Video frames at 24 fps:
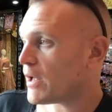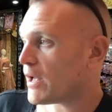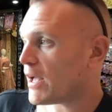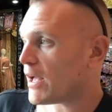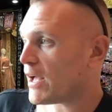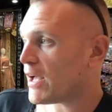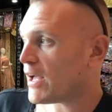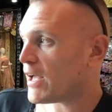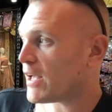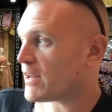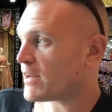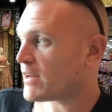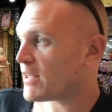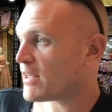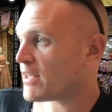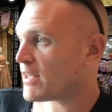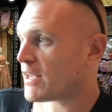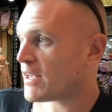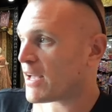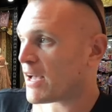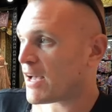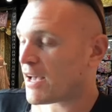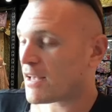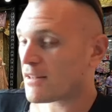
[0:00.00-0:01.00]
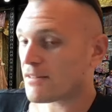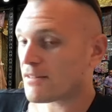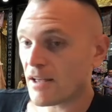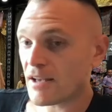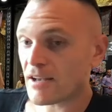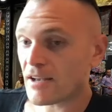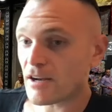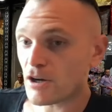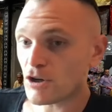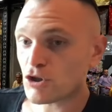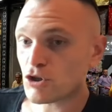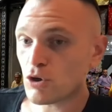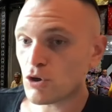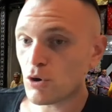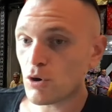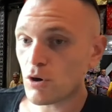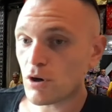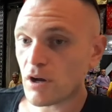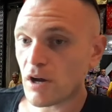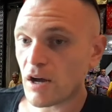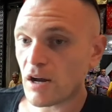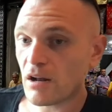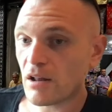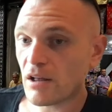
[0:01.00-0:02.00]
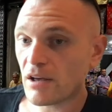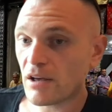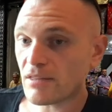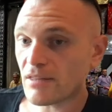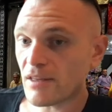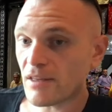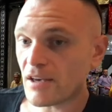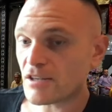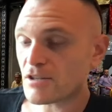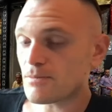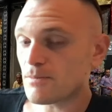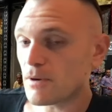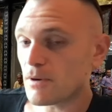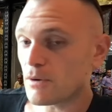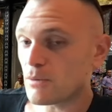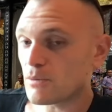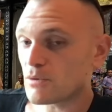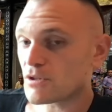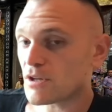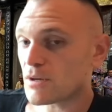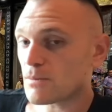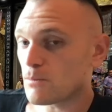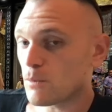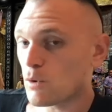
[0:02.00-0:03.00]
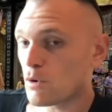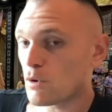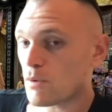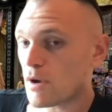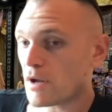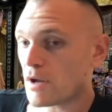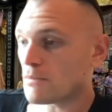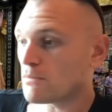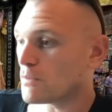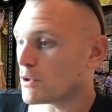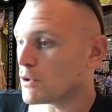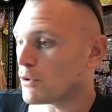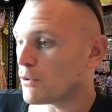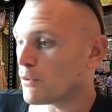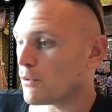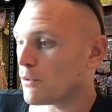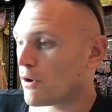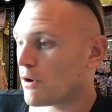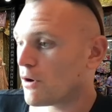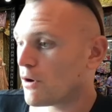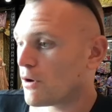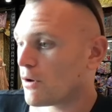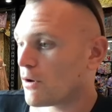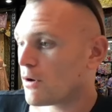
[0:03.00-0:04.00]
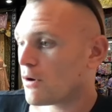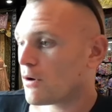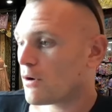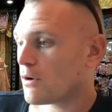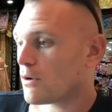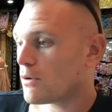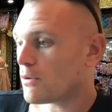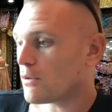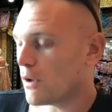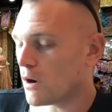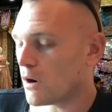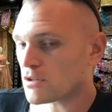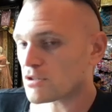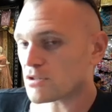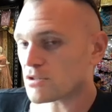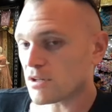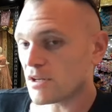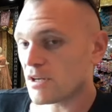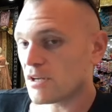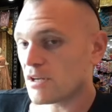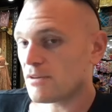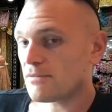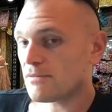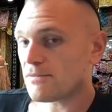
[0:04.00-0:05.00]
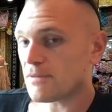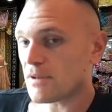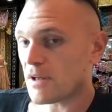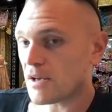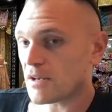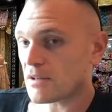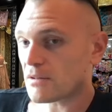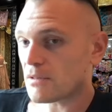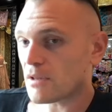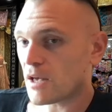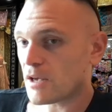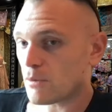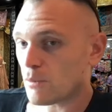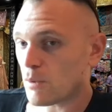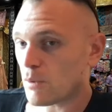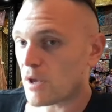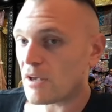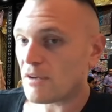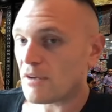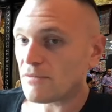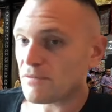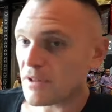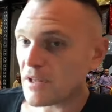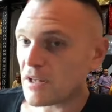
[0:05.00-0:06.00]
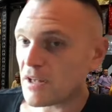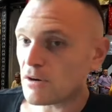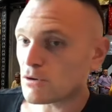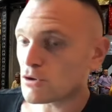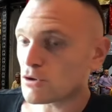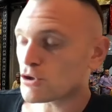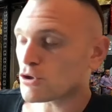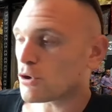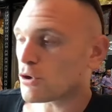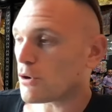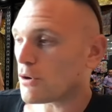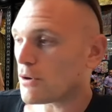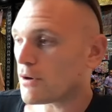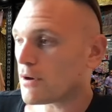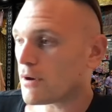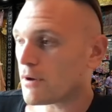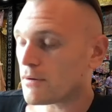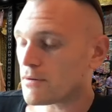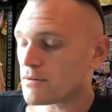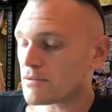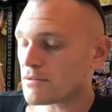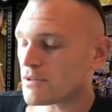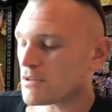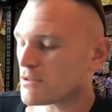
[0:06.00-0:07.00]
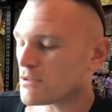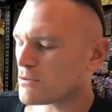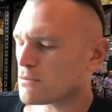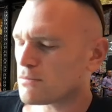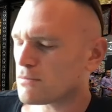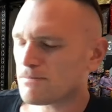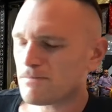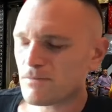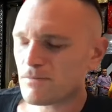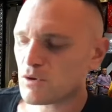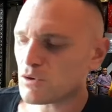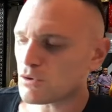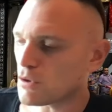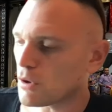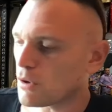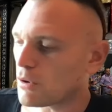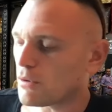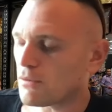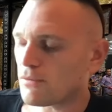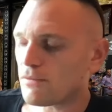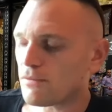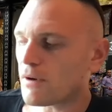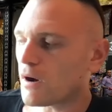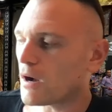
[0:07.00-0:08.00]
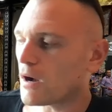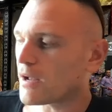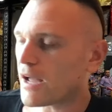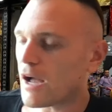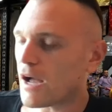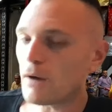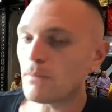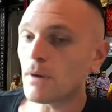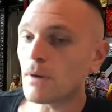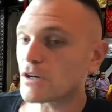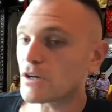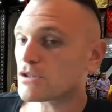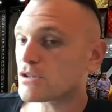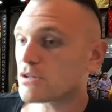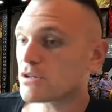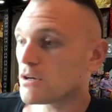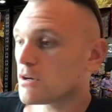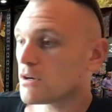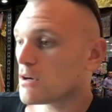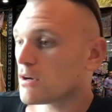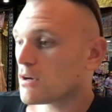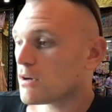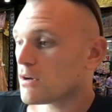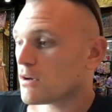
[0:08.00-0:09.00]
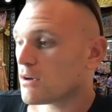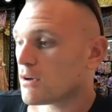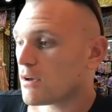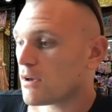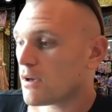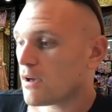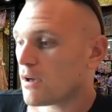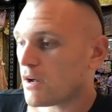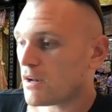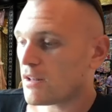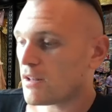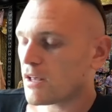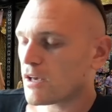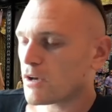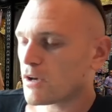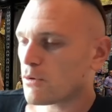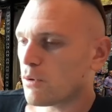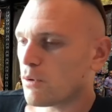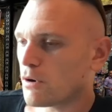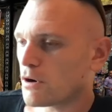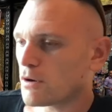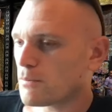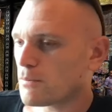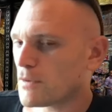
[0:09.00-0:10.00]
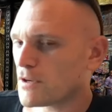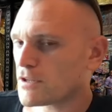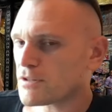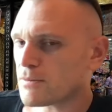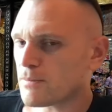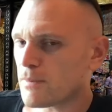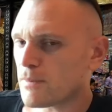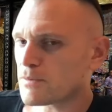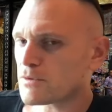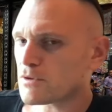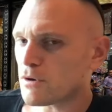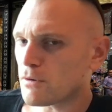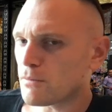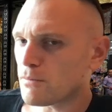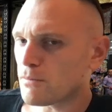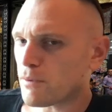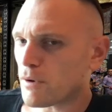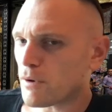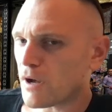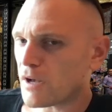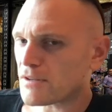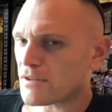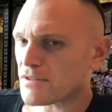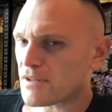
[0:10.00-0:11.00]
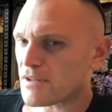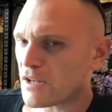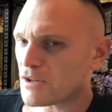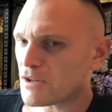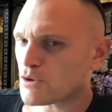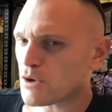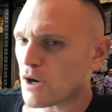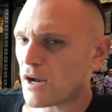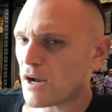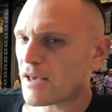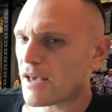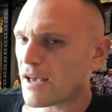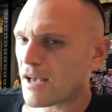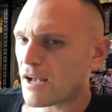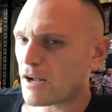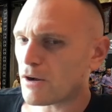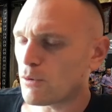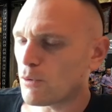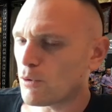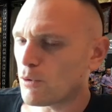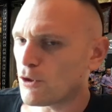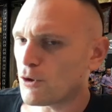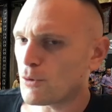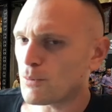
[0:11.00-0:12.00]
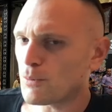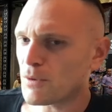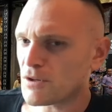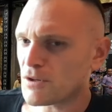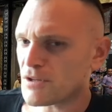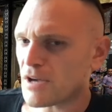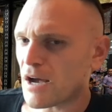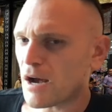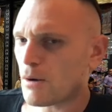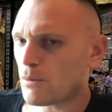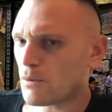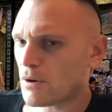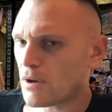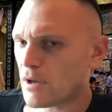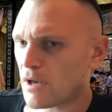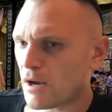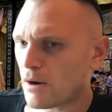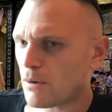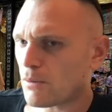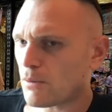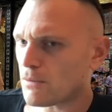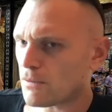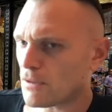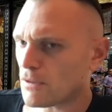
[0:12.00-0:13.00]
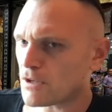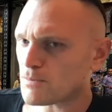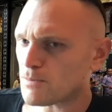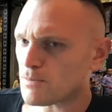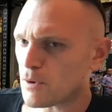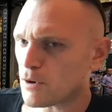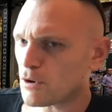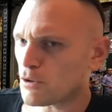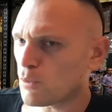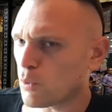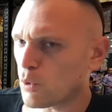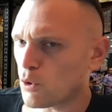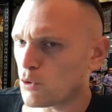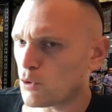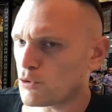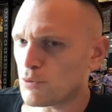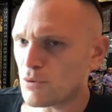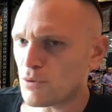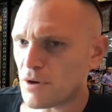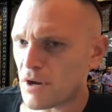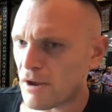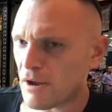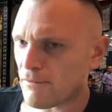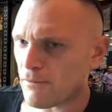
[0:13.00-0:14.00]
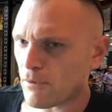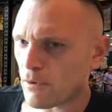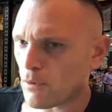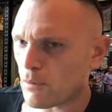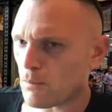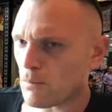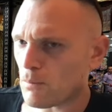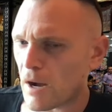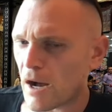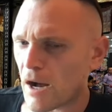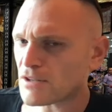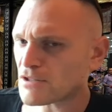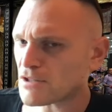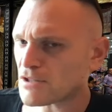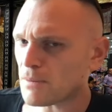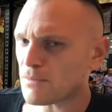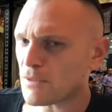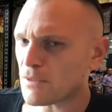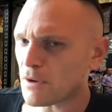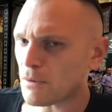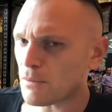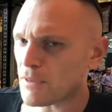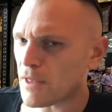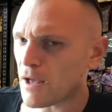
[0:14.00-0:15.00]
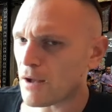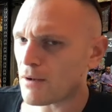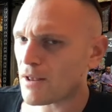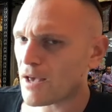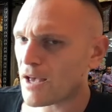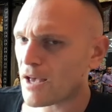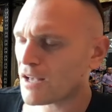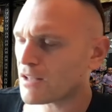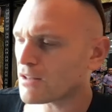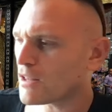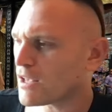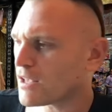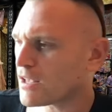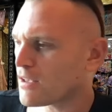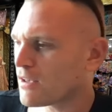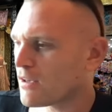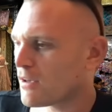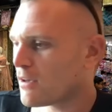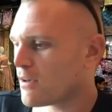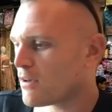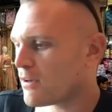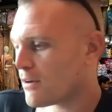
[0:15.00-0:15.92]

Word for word: and he had like a shirt kind of like this, but it was like more red and blue, long sleeve, like lightweight flannel shirt. I was like, dude, fuck, how much? And he like quoted me some absurd price, and I try to haggle with him because out out in this part of the world, you never buy something without haggling.